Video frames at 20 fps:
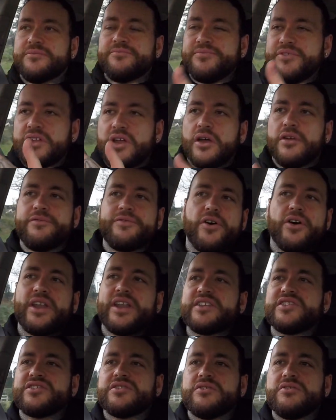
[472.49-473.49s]
you know,
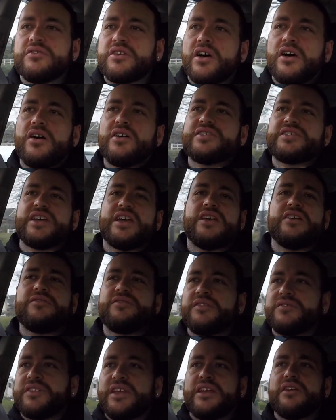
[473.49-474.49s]
finance a new car, say
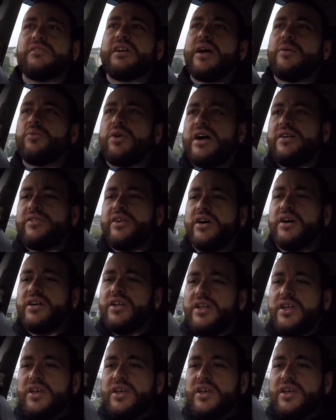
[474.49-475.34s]
15 grand, whatever,